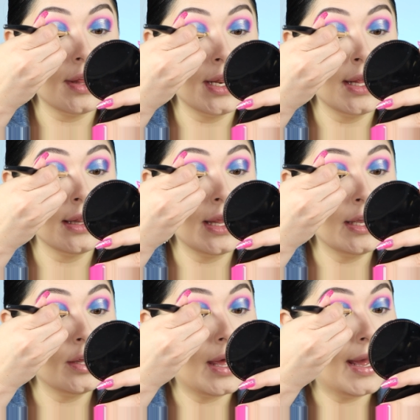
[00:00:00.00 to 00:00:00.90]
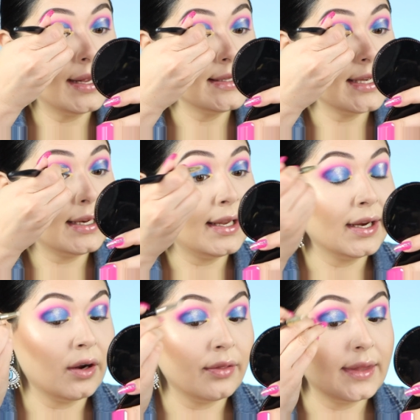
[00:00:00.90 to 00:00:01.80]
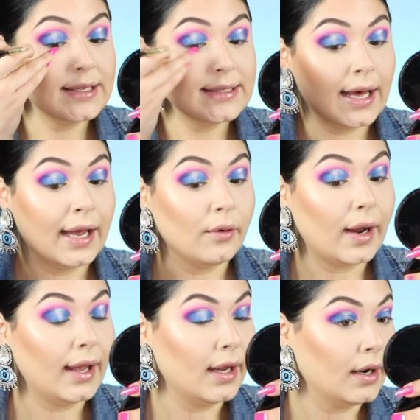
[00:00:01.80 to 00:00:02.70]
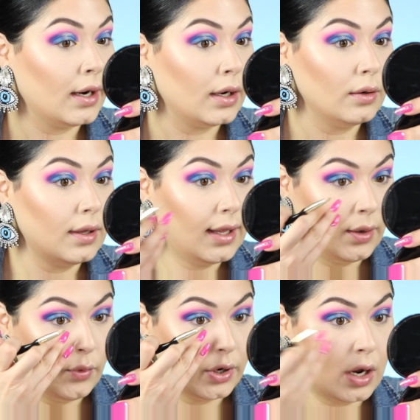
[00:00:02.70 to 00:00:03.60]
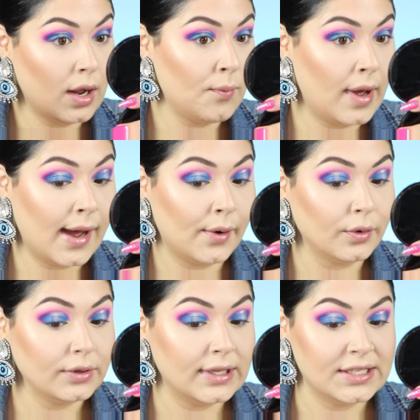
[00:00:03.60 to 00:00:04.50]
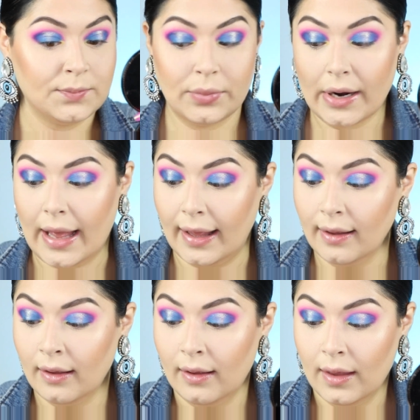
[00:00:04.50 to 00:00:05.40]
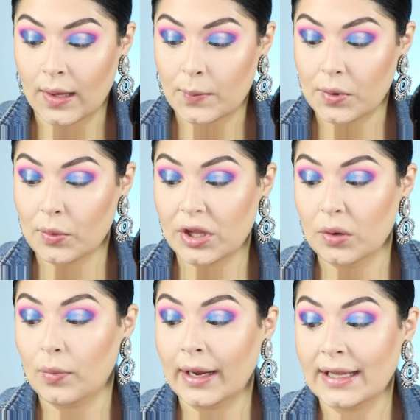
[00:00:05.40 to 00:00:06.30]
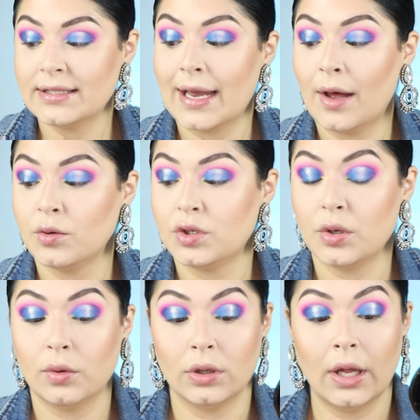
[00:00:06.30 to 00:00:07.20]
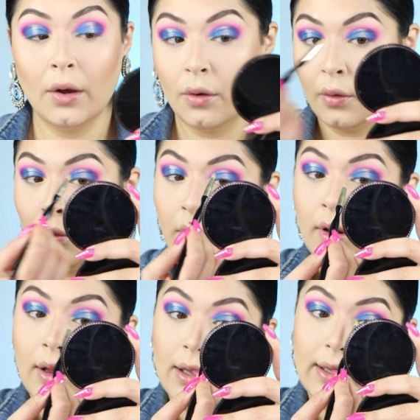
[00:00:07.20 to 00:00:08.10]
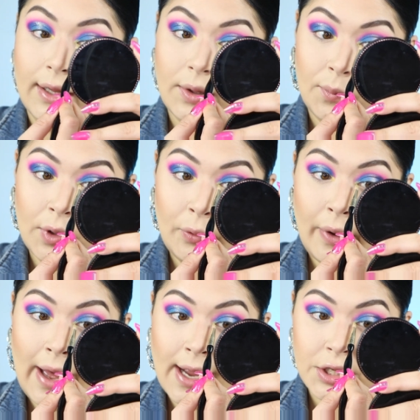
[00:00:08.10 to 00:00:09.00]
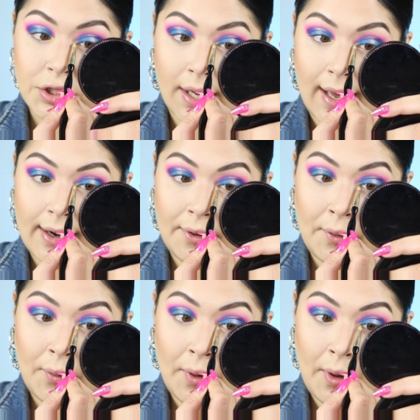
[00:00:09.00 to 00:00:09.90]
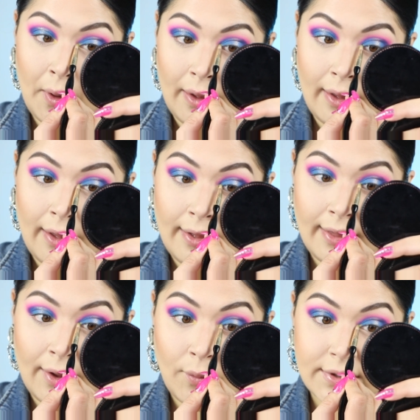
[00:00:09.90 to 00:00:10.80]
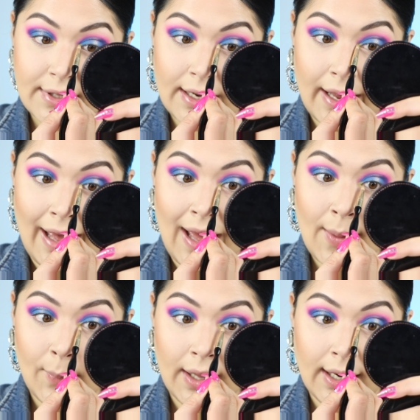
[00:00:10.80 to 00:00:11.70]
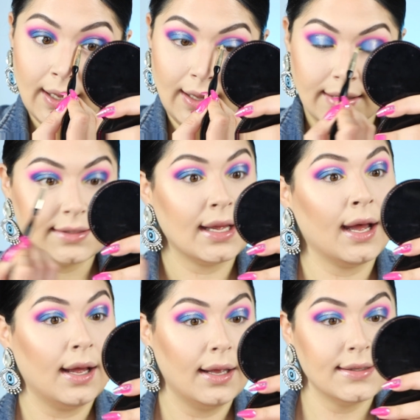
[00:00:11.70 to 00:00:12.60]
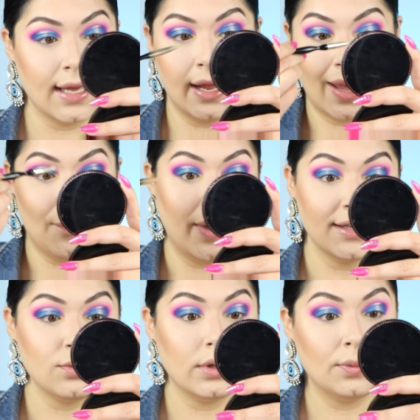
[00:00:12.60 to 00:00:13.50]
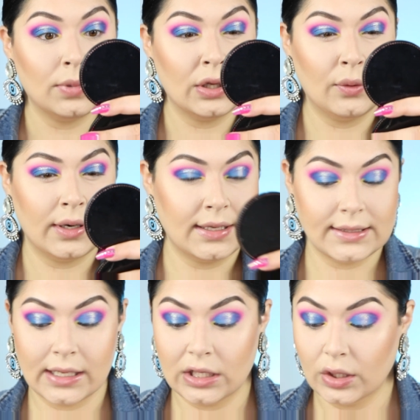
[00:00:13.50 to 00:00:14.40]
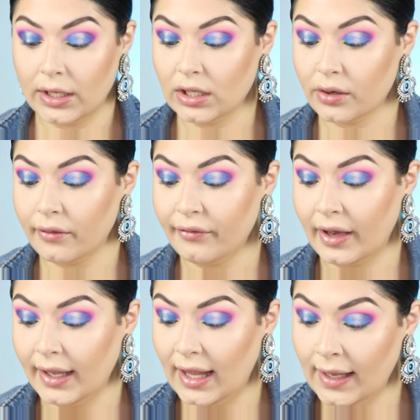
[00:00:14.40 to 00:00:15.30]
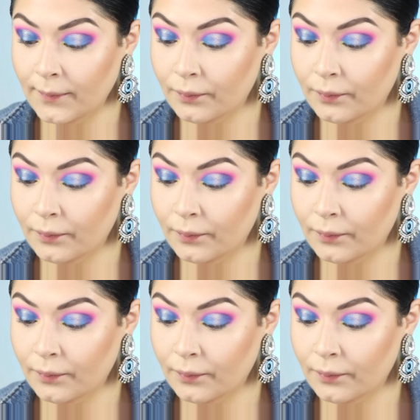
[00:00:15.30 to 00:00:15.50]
Did it like I did here on this eye right here, it would come out this bright. But when you bring it down too low, like the blue eyeshadow, then what's gonna happen is that it's gonna get mixed with the blue and it's gonna look a little funky.